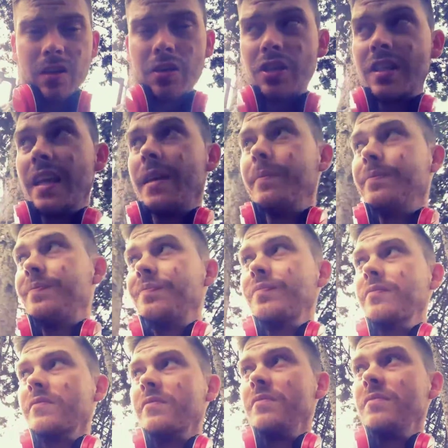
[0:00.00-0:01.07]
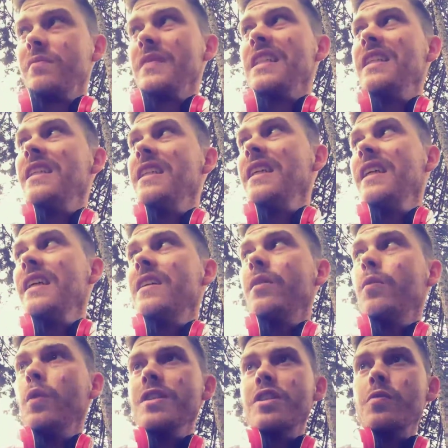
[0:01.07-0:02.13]
understand
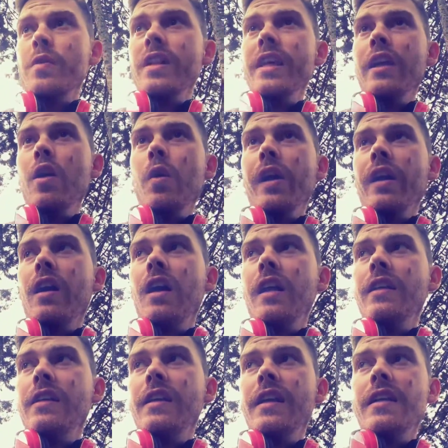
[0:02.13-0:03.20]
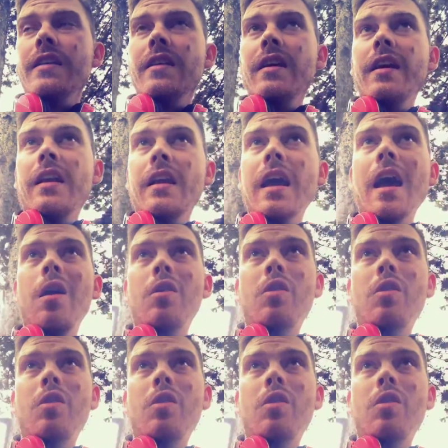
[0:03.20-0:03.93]
what's really going on and how